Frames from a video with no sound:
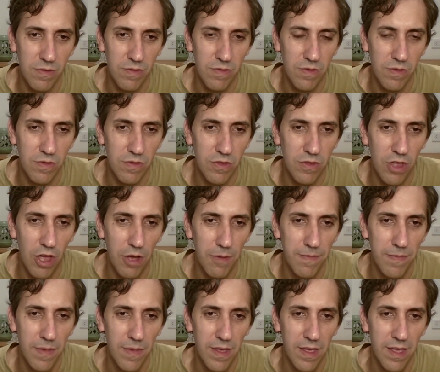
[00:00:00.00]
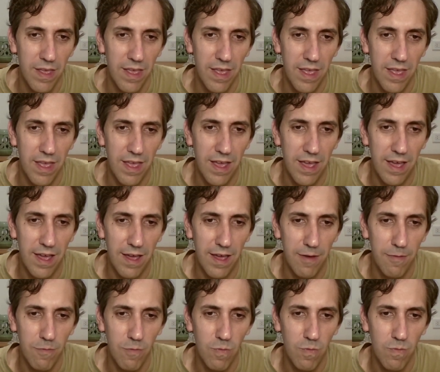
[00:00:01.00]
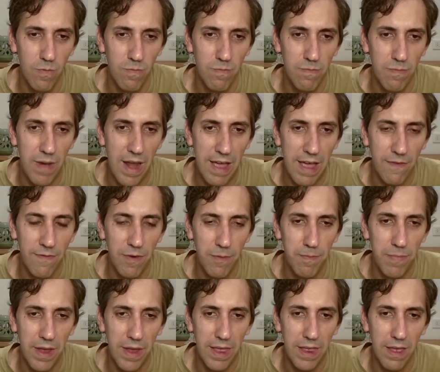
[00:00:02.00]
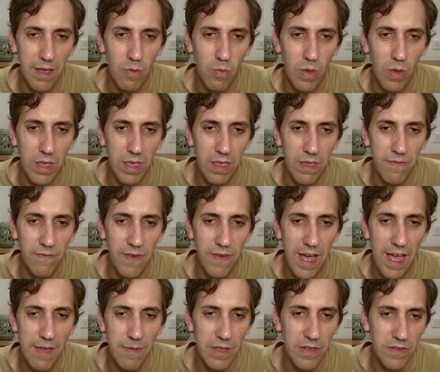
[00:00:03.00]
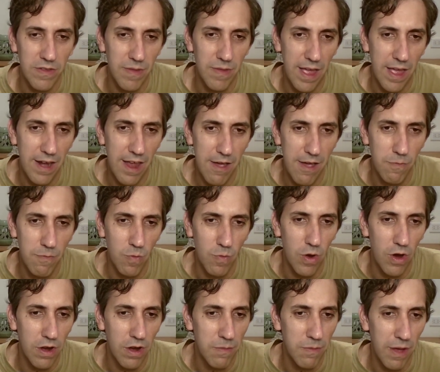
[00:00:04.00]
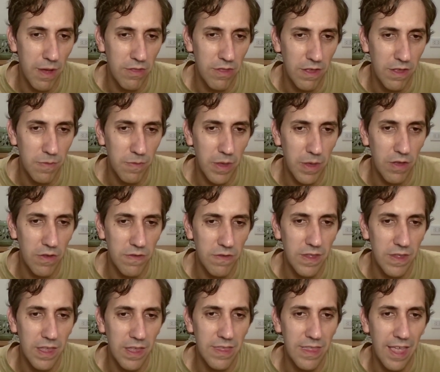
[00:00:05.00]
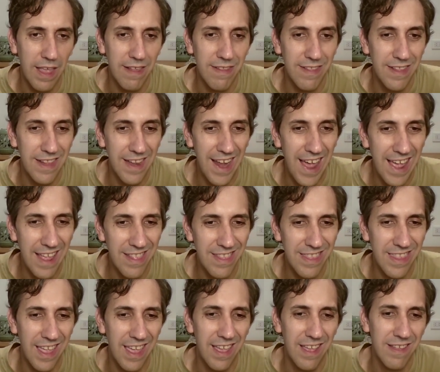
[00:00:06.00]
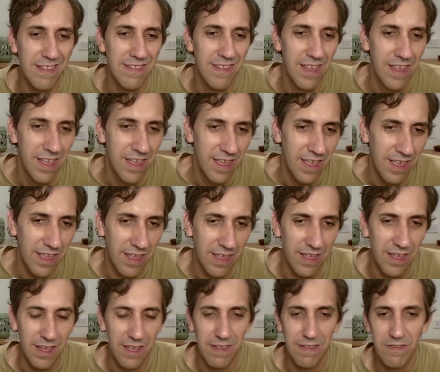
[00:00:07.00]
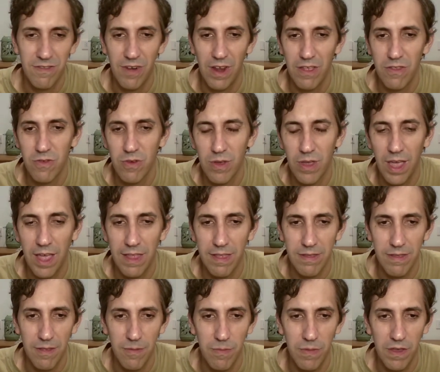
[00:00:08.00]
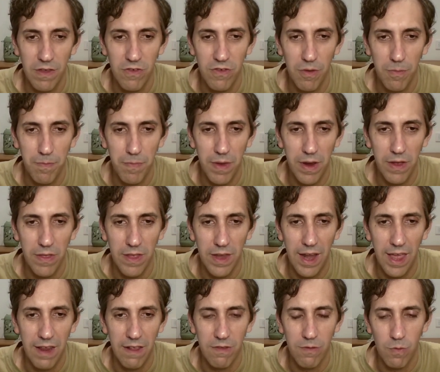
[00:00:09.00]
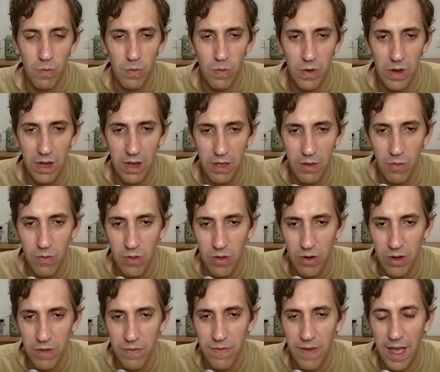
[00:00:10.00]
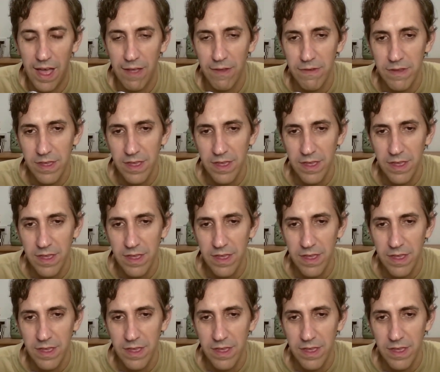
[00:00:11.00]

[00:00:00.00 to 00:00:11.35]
stop black from playing a quick e5, because now I'm worried about this, because d takes, knight takes. He's trying to get the bishop pair. The knight is really good on e5.